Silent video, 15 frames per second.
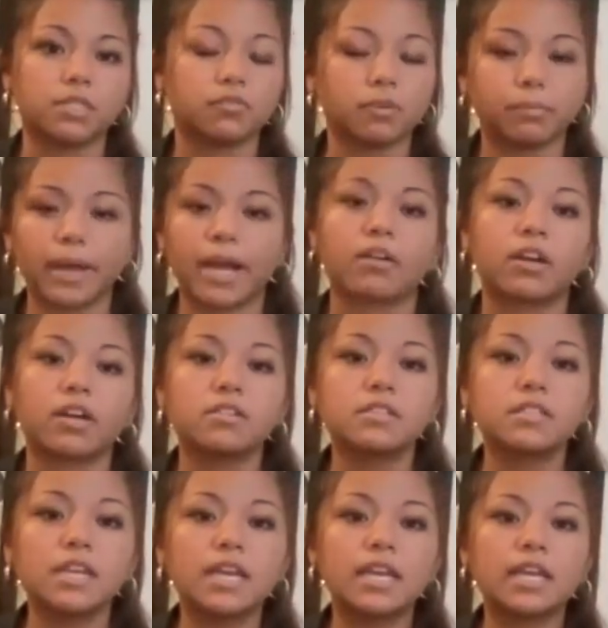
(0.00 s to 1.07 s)
different
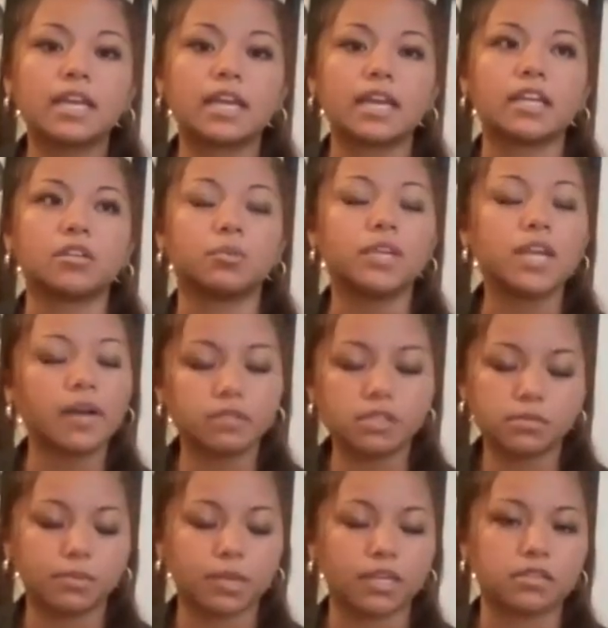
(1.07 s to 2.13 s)
backgrounds. And we have a
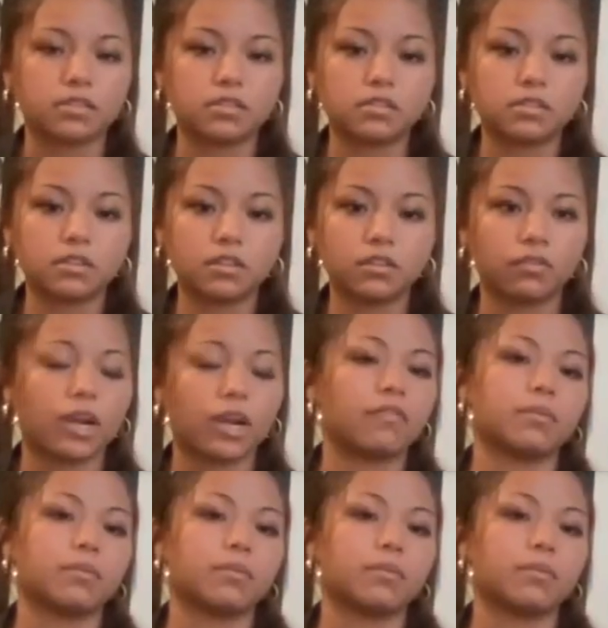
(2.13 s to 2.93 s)
space for